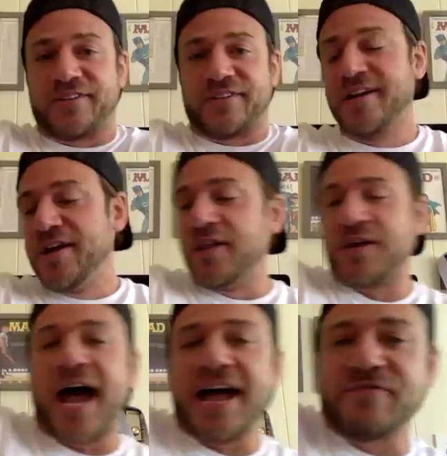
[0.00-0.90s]
ton. Look,
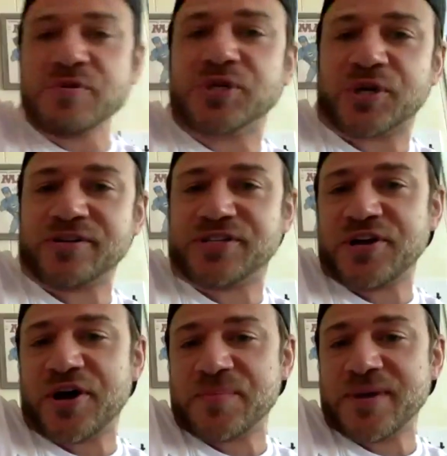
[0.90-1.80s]
I have New Jersey
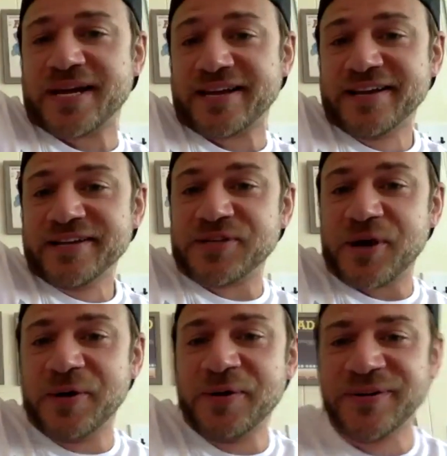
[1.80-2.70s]
on me,
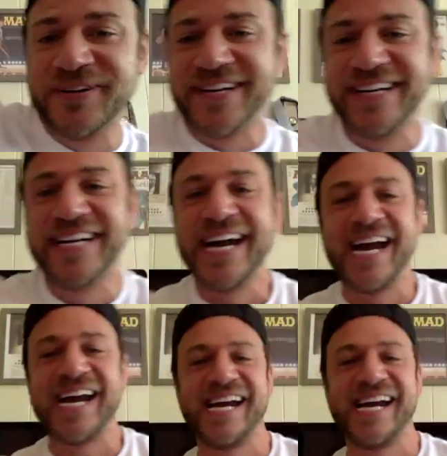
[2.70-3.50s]
so oh, yeah.